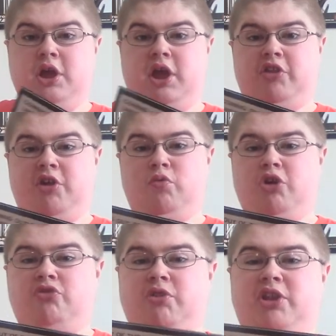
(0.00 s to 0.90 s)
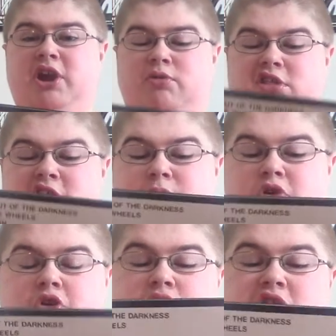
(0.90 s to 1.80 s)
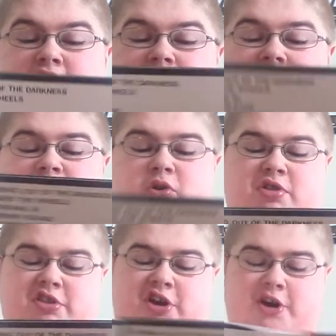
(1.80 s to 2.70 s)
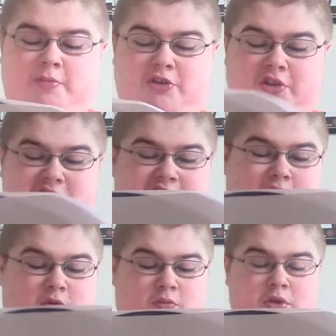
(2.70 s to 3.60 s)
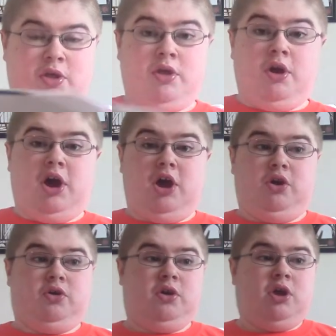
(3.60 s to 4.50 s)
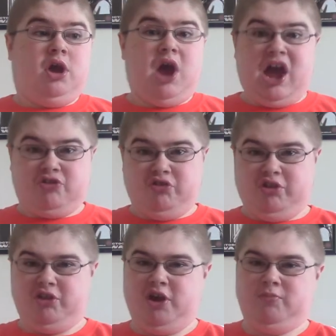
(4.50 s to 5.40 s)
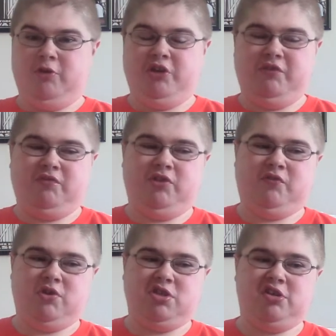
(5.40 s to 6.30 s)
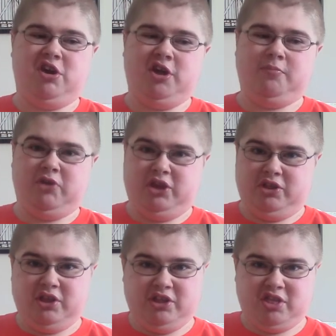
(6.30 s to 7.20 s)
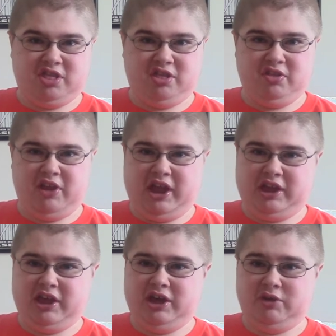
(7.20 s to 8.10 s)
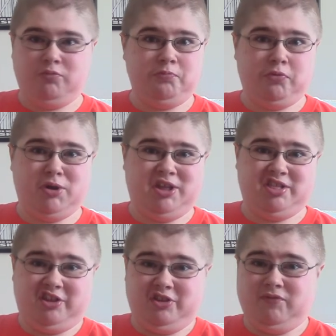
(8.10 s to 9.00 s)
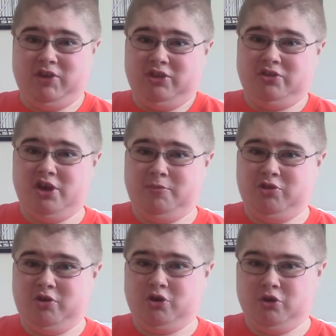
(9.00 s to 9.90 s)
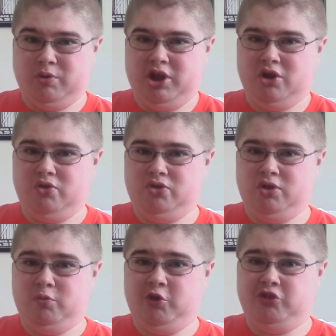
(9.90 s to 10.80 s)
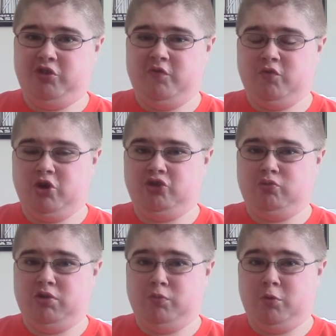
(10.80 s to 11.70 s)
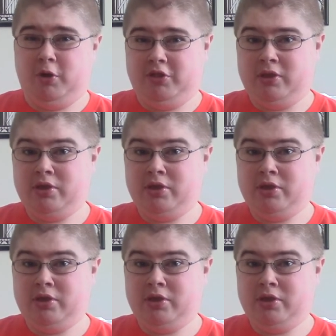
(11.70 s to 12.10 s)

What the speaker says: they worked with an outside producer for the first time on this album. Actually, not really for the first time, but it's like a pretty significant time in their career in which they've worked with one.